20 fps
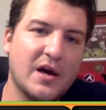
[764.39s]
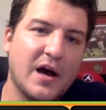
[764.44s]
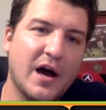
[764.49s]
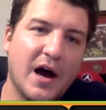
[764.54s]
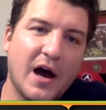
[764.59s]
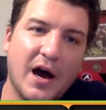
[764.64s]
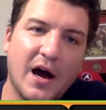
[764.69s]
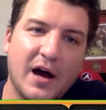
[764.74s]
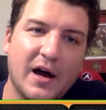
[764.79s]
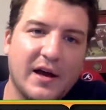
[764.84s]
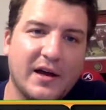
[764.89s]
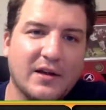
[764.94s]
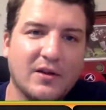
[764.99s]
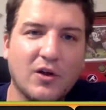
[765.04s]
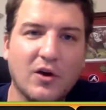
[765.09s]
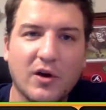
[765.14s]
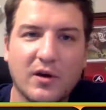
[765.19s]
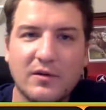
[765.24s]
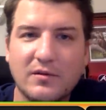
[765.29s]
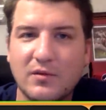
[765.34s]
Uh, and
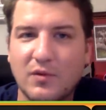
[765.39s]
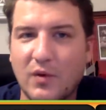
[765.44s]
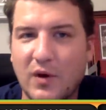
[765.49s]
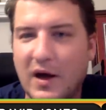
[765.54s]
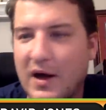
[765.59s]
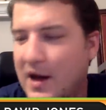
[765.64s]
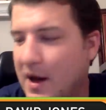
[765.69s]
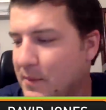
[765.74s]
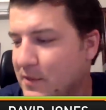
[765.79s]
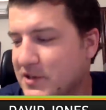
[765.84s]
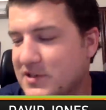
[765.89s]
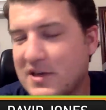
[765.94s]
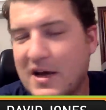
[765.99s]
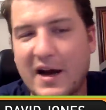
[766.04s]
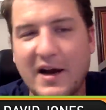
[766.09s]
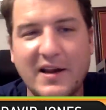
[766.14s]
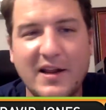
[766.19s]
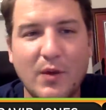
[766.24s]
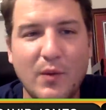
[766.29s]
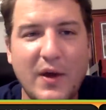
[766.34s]
look, I'm
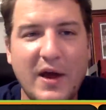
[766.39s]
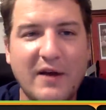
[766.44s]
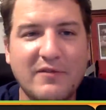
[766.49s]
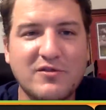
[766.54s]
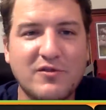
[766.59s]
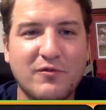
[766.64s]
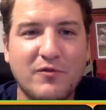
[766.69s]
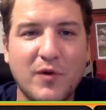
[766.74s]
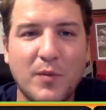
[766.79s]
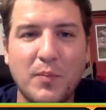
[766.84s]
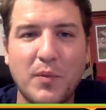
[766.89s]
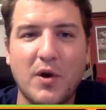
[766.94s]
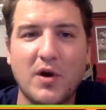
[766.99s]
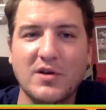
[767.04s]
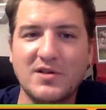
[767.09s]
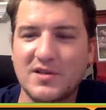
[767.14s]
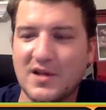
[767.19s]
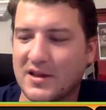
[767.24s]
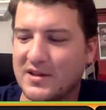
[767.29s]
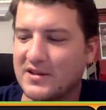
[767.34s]
excited that we have some football.
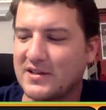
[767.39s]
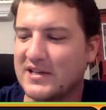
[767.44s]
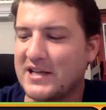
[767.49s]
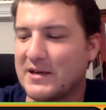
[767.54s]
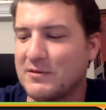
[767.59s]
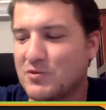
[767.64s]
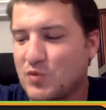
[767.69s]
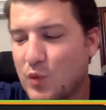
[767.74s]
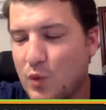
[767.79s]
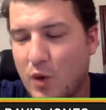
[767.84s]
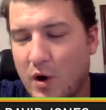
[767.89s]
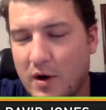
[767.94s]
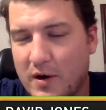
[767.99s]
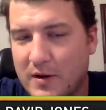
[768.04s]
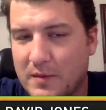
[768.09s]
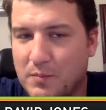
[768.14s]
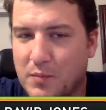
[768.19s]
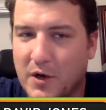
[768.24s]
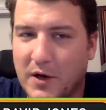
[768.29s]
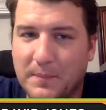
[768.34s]
It's not the teams we
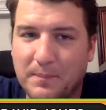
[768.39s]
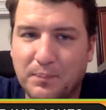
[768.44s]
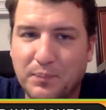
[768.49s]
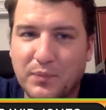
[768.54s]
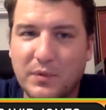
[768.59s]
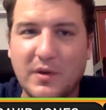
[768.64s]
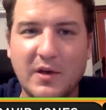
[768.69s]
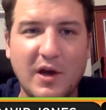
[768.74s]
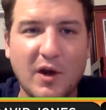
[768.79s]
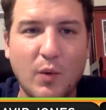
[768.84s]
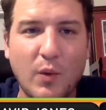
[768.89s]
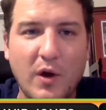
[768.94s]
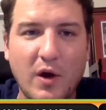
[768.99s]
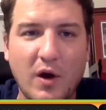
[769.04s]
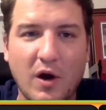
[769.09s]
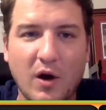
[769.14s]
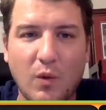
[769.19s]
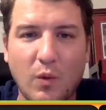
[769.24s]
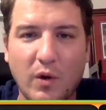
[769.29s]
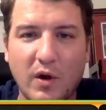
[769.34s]
wanted, but here we
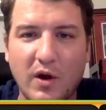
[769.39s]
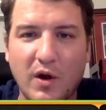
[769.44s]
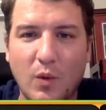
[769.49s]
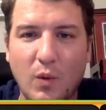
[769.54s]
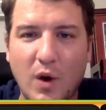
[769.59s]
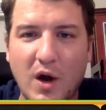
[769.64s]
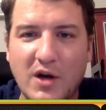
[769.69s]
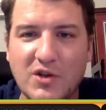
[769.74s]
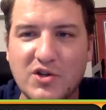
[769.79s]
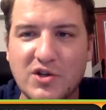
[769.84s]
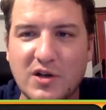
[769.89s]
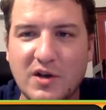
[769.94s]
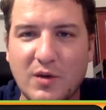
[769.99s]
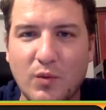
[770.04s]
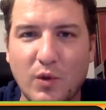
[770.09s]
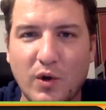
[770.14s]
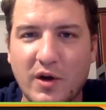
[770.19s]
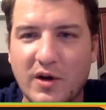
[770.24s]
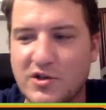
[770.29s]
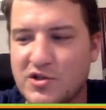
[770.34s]
are. We're going to watch it and
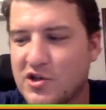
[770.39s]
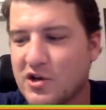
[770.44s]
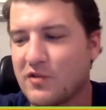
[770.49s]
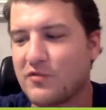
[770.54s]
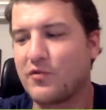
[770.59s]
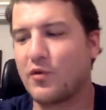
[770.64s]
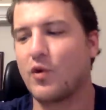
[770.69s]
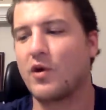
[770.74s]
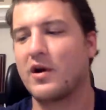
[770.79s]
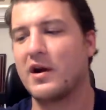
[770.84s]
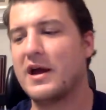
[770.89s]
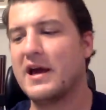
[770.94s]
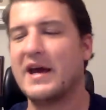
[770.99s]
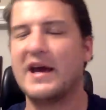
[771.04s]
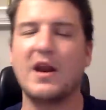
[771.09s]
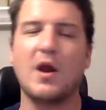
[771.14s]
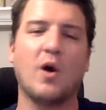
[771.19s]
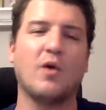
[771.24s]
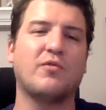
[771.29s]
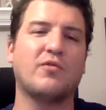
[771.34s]
we're going to cheer for it.
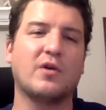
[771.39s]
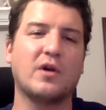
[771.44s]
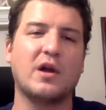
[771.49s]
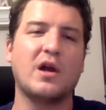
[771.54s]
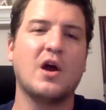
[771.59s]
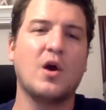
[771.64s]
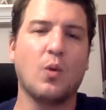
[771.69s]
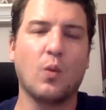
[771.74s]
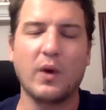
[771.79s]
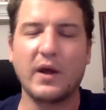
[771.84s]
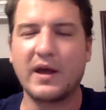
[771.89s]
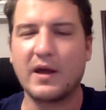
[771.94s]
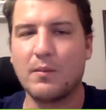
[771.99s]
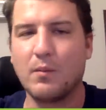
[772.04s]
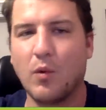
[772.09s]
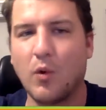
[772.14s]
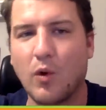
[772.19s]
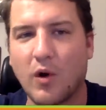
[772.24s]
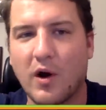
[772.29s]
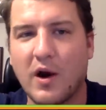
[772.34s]
And hopefully, we get
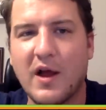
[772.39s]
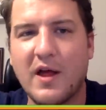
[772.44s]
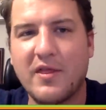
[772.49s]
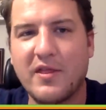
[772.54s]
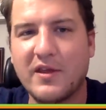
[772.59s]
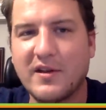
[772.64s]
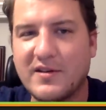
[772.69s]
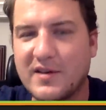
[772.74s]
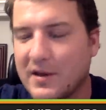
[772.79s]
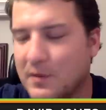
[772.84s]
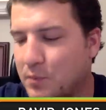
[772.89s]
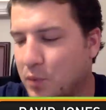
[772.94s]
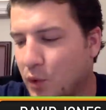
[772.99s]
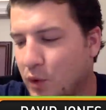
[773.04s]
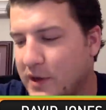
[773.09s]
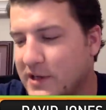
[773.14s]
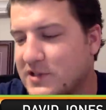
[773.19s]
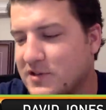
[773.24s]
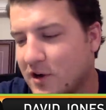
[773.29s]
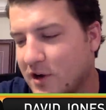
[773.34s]
more than 10
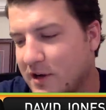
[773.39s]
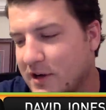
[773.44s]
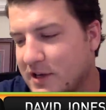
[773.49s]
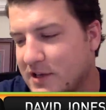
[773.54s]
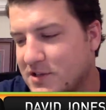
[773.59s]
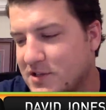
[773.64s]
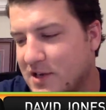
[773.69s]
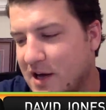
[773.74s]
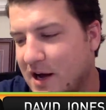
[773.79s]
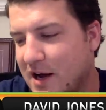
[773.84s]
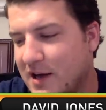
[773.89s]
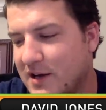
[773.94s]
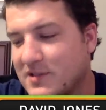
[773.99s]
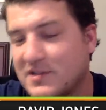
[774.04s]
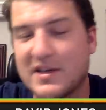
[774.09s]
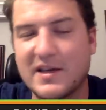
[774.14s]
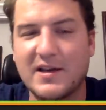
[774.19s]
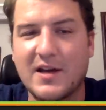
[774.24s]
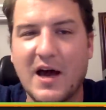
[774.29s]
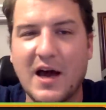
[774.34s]
points on each side
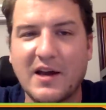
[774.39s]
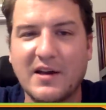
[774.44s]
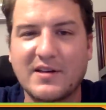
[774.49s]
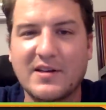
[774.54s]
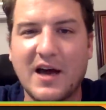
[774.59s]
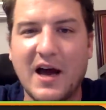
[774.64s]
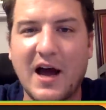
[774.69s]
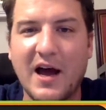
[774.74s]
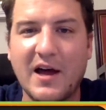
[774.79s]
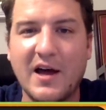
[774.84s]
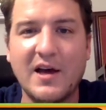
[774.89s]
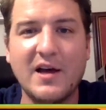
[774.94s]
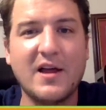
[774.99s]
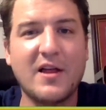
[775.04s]
and not a tie.